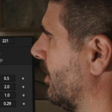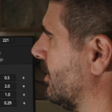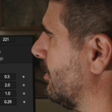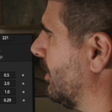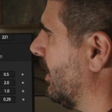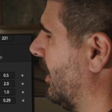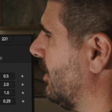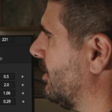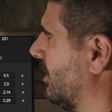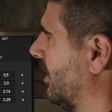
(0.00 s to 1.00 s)
in some
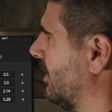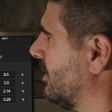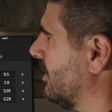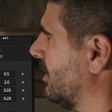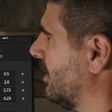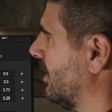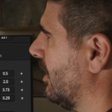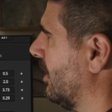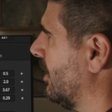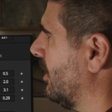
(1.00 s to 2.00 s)
contrast.
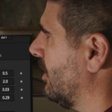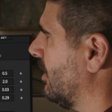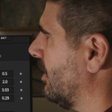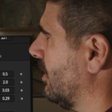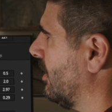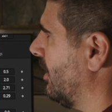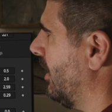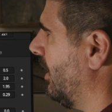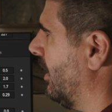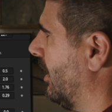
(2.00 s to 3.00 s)

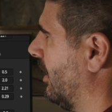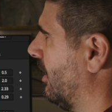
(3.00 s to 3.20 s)
Yeah.